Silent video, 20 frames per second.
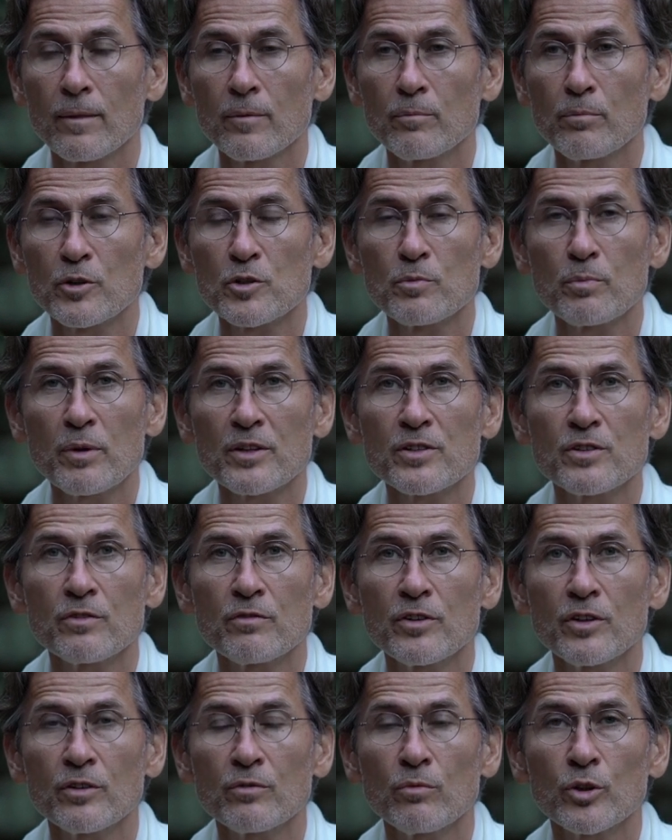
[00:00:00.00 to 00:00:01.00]
perspective
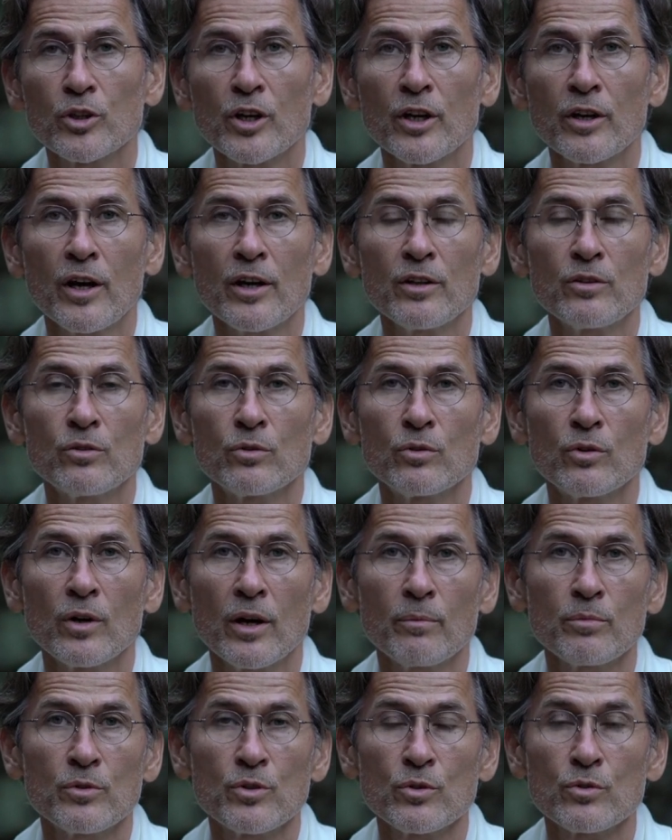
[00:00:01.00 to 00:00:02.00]
that what can I do?
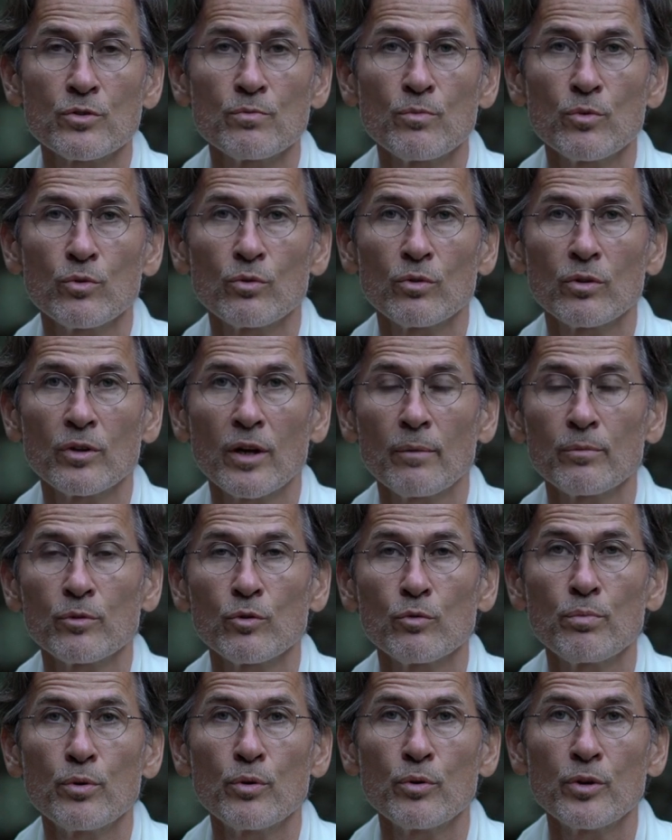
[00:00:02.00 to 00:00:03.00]
I'm too small, I'm
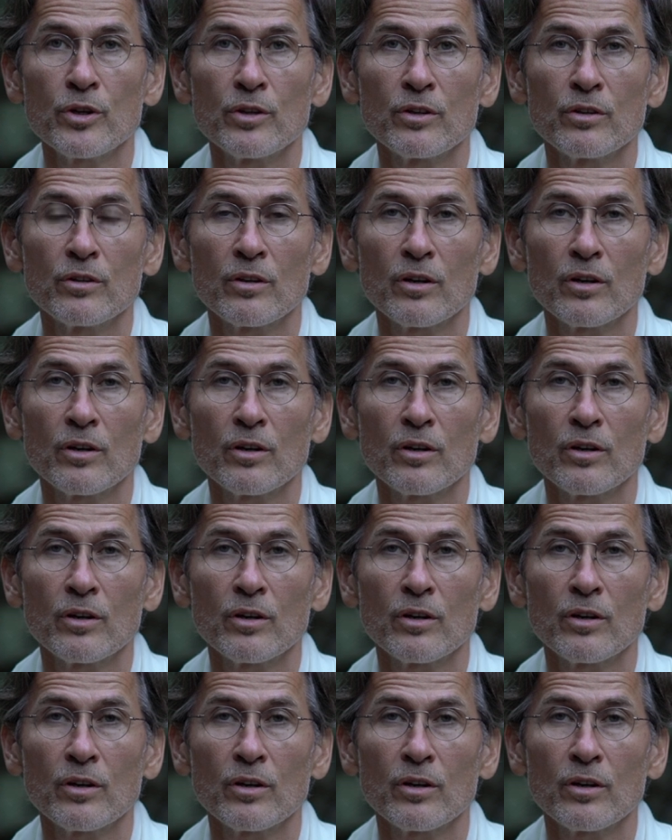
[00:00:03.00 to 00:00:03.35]
too puny,